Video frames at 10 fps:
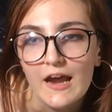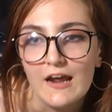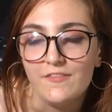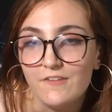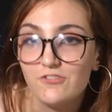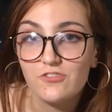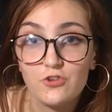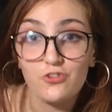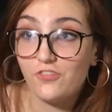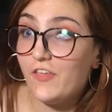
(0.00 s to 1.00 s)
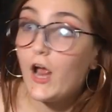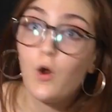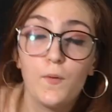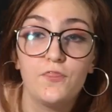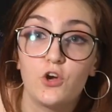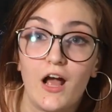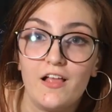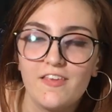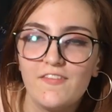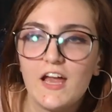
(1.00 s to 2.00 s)
And they're just there with their
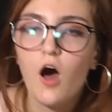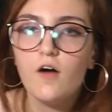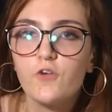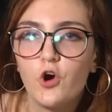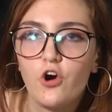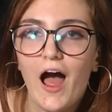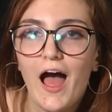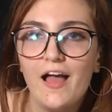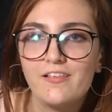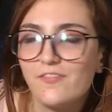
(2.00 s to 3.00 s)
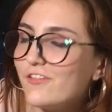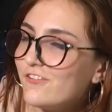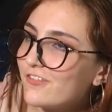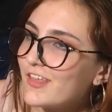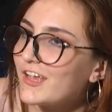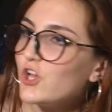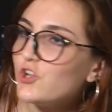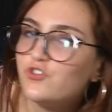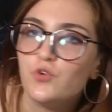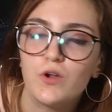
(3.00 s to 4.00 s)
guns, and they cover her eyes, and they just, like,
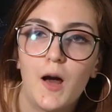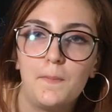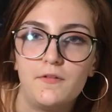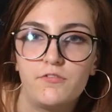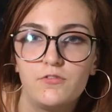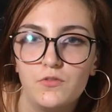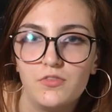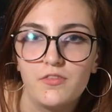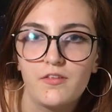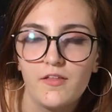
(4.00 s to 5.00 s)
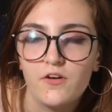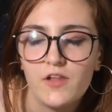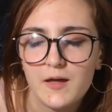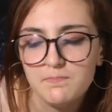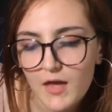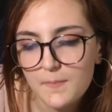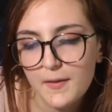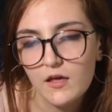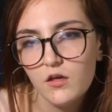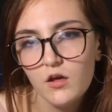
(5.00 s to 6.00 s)
shoot a couple of students. And they're like,
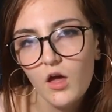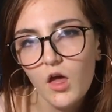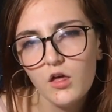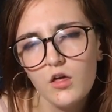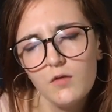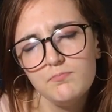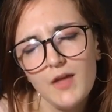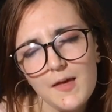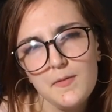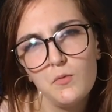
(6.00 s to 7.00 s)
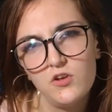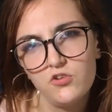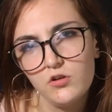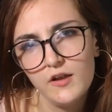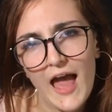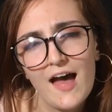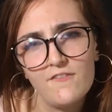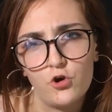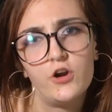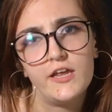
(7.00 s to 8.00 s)
maybe we shouldn't
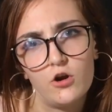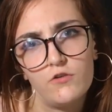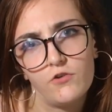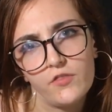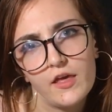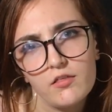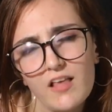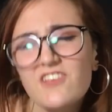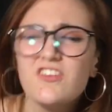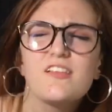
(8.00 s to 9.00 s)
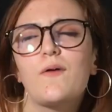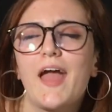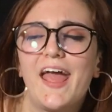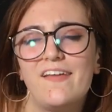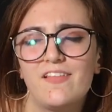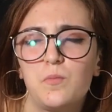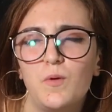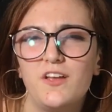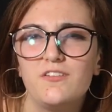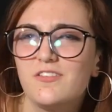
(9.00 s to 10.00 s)
have her here for this. And she's okay at this
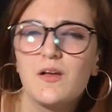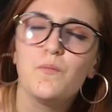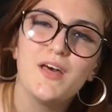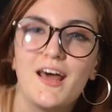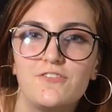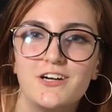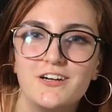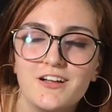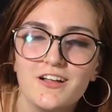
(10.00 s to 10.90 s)
point. She's like, whatever.